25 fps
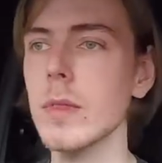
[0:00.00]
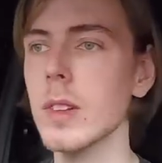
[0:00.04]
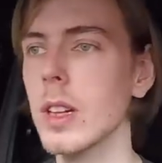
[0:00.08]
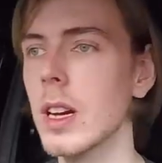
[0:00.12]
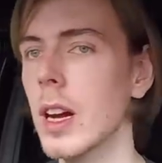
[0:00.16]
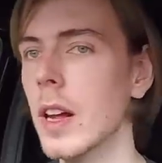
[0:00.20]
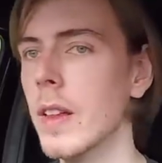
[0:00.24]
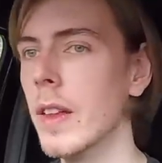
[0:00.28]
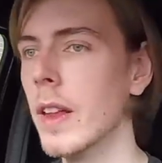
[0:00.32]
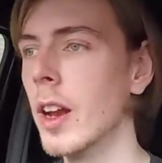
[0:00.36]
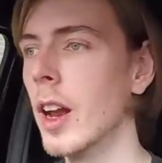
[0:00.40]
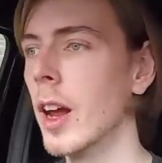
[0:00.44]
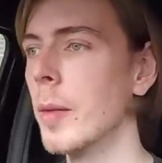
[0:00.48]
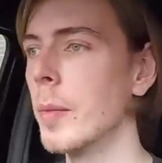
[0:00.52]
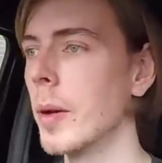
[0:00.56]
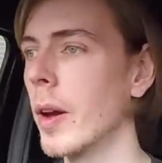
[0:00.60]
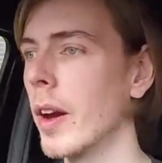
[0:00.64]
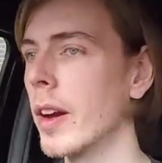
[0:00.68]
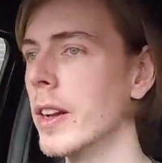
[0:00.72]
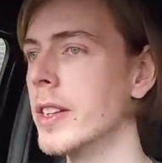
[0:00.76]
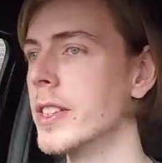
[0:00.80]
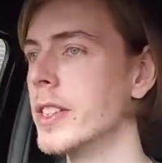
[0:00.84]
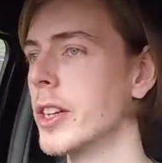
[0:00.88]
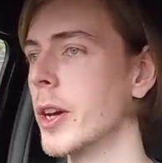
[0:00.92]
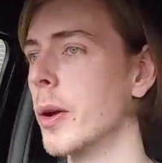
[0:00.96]
And then I'm
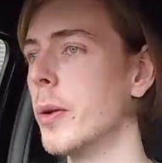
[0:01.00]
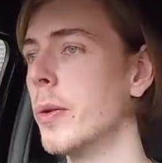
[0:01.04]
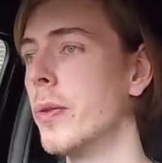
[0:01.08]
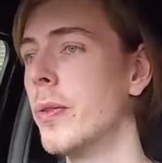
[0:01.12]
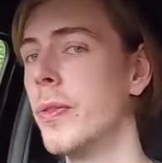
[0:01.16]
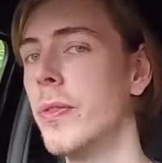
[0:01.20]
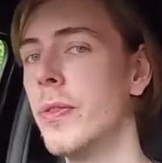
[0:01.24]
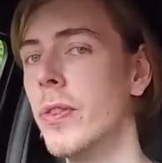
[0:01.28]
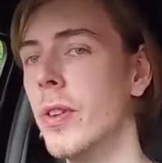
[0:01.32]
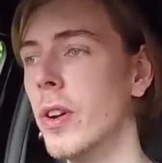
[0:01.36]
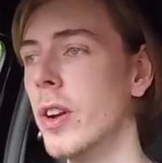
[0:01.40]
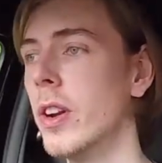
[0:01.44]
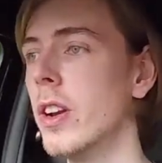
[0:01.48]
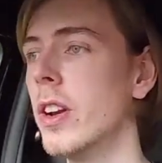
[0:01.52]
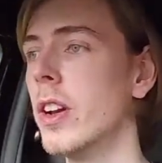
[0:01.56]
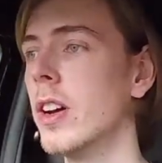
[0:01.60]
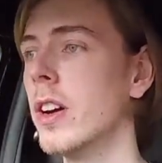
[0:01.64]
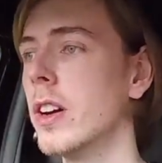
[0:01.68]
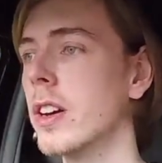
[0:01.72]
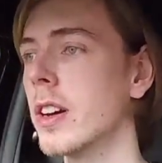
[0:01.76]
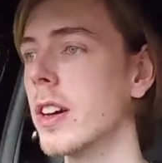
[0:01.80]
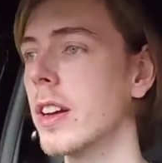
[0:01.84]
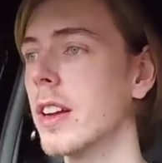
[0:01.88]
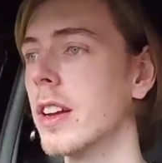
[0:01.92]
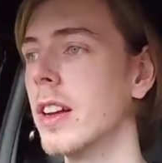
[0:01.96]
going to go full
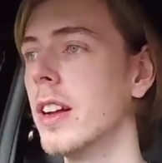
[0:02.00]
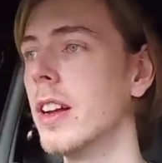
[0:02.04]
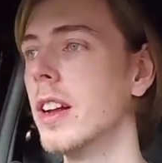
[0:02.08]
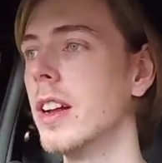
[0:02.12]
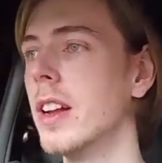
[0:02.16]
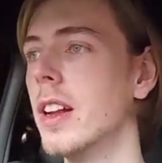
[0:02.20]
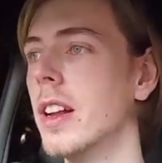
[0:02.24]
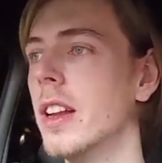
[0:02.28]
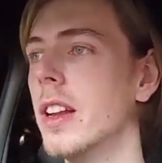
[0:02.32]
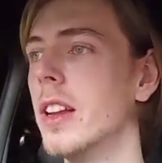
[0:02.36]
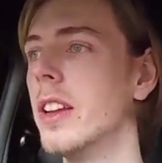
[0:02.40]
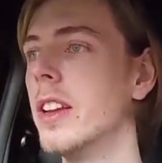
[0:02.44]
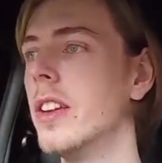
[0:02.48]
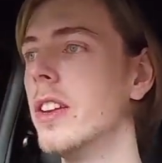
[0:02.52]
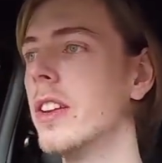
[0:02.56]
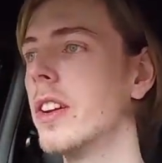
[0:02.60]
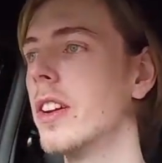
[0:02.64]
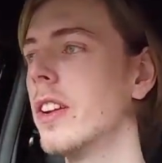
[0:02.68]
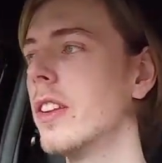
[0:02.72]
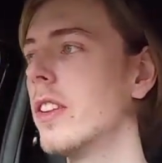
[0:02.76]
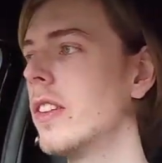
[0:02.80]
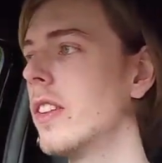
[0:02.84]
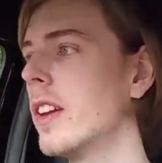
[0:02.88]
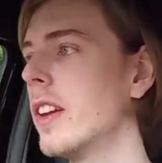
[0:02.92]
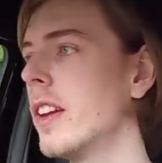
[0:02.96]
lock. You
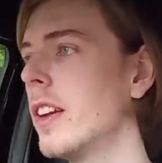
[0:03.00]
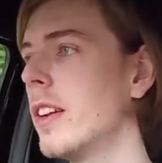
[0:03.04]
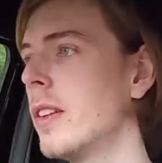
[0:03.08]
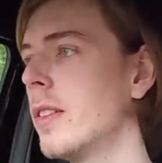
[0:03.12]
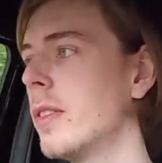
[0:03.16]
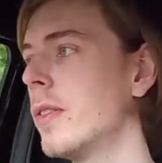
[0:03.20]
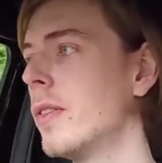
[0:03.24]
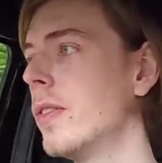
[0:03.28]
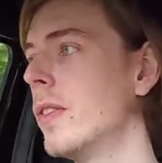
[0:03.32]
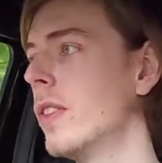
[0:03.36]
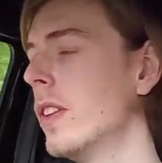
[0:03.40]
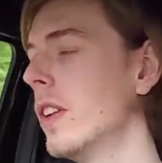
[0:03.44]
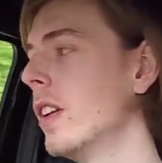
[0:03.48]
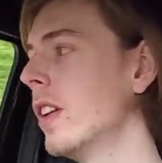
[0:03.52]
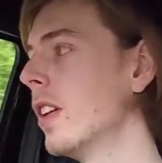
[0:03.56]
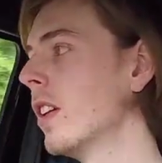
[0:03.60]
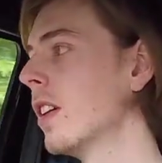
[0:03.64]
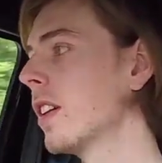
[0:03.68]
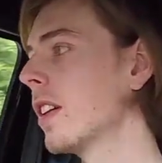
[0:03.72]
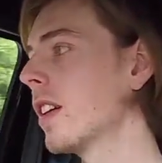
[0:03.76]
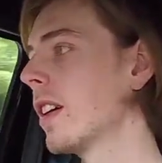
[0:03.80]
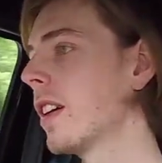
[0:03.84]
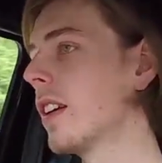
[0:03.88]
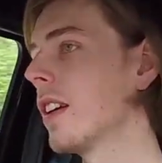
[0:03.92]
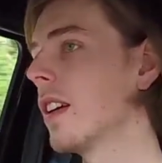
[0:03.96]
can see, full lock.